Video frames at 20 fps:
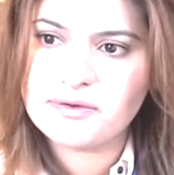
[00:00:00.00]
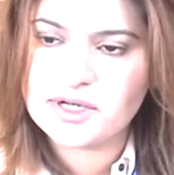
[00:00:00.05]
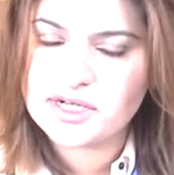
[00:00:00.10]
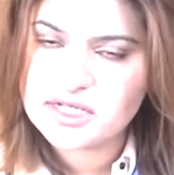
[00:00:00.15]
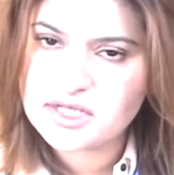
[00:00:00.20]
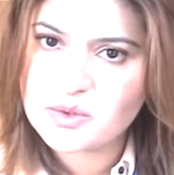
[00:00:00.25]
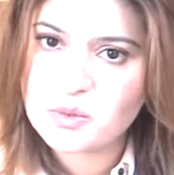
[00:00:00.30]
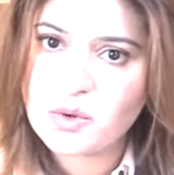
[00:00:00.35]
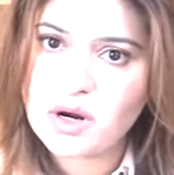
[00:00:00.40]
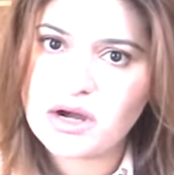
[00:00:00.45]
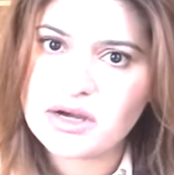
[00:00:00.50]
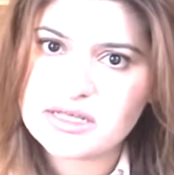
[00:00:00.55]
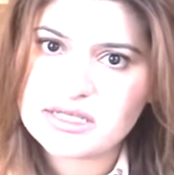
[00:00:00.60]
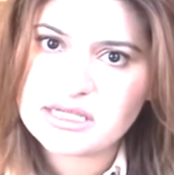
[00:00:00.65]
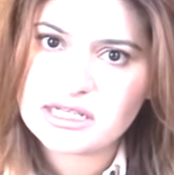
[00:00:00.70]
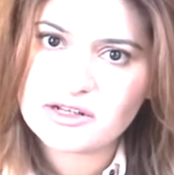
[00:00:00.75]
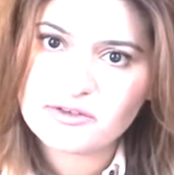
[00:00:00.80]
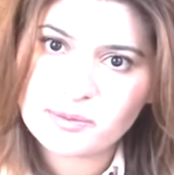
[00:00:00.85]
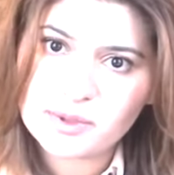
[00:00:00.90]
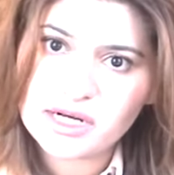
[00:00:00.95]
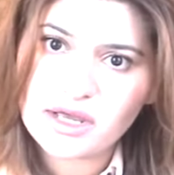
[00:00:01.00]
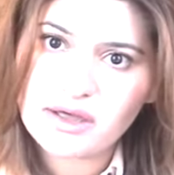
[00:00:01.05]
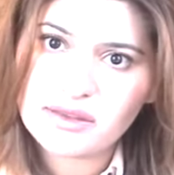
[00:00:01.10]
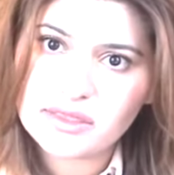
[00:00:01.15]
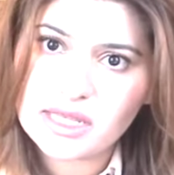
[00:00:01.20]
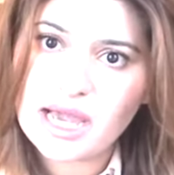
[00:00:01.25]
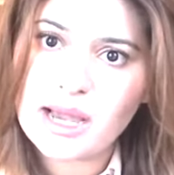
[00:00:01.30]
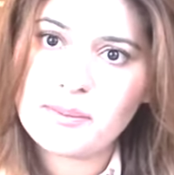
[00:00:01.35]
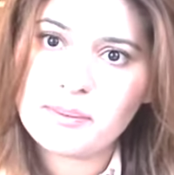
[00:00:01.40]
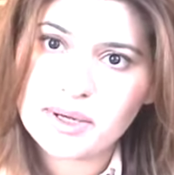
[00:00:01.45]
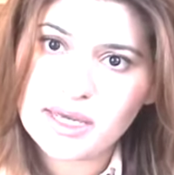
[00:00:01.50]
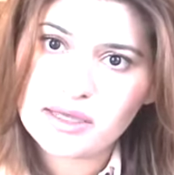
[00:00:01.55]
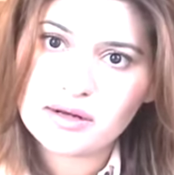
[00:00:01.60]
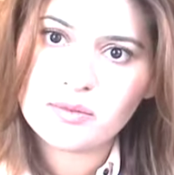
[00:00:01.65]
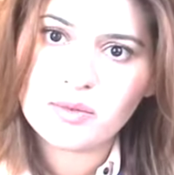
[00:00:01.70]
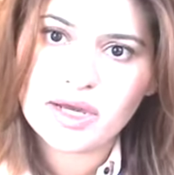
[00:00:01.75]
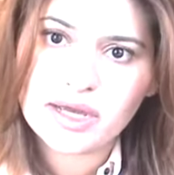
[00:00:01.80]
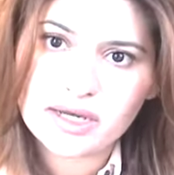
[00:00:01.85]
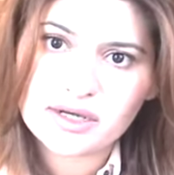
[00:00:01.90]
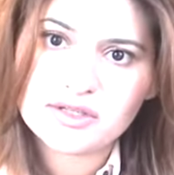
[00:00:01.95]
first ones that have been on that
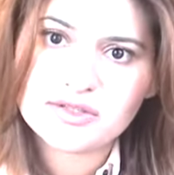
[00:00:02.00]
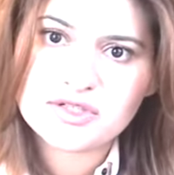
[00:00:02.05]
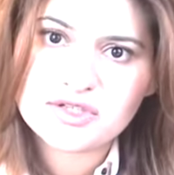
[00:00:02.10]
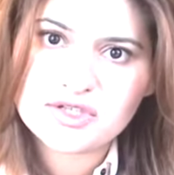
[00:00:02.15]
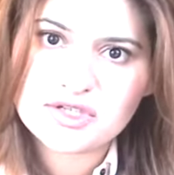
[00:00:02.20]
bandwagon.